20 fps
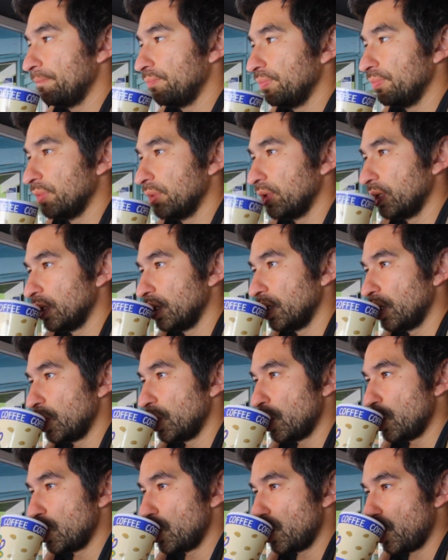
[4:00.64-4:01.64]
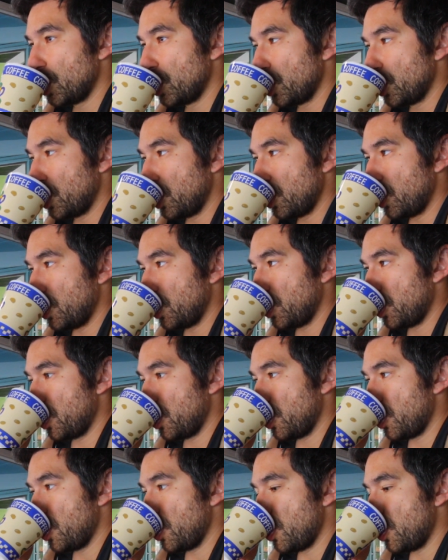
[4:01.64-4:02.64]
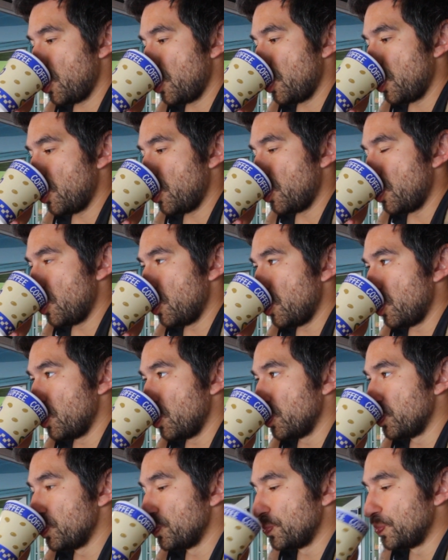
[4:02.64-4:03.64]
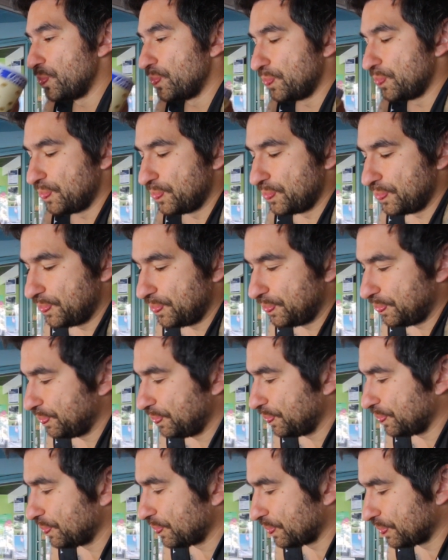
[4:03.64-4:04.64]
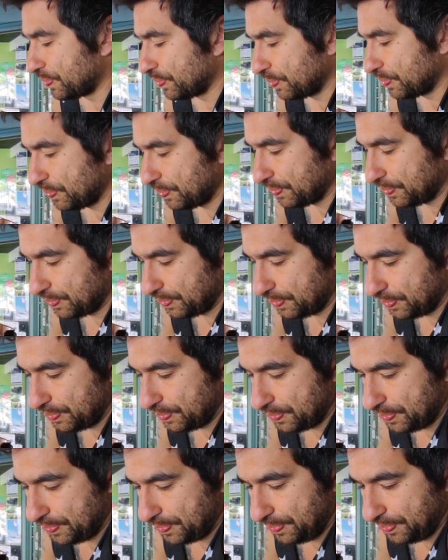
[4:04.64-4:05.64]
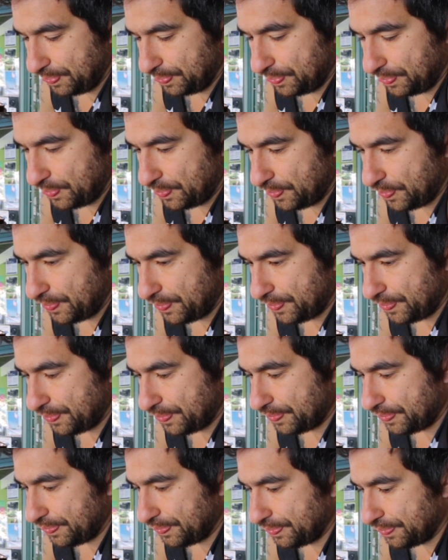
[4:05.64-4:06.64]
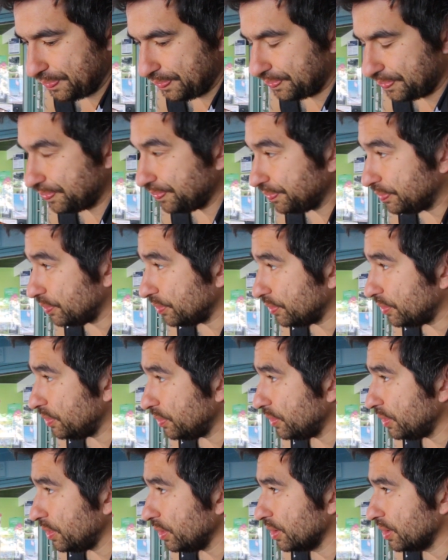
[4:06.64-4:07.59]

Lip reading: (silent)